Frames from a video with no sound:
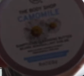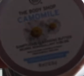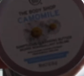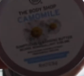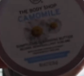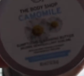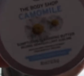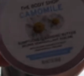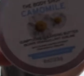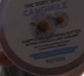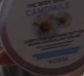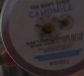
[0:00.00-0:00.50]

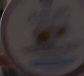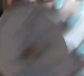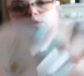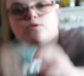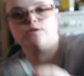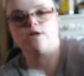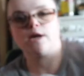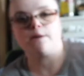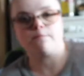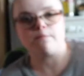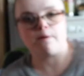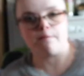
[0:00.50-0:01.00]
to
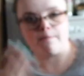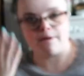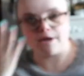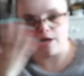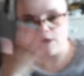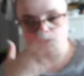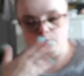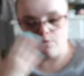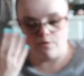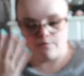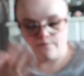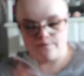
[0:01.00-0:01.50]
take my
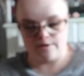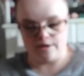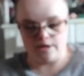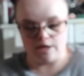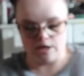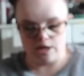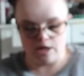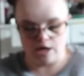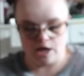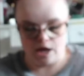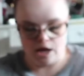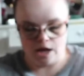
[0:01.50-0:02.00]
makeup off in
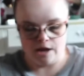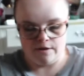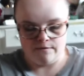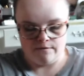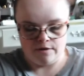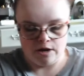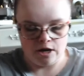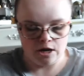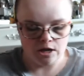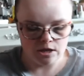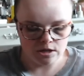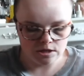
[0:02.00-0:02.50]
the
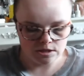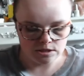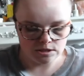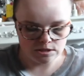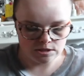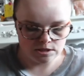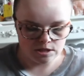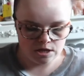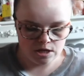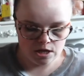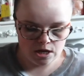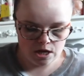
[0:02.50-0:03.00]

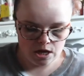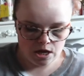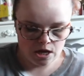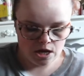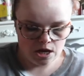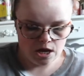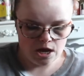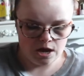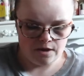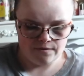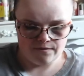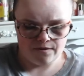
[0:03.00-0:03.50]
evenings
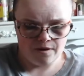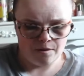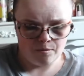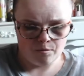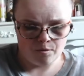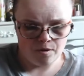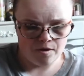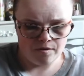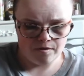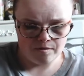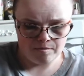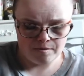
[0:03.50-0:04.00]
if I'm
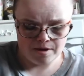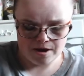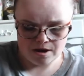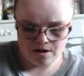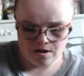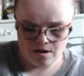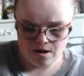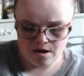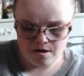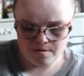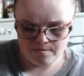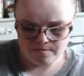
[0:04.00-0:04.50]
wearing
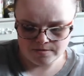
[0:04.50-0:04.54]
makeup.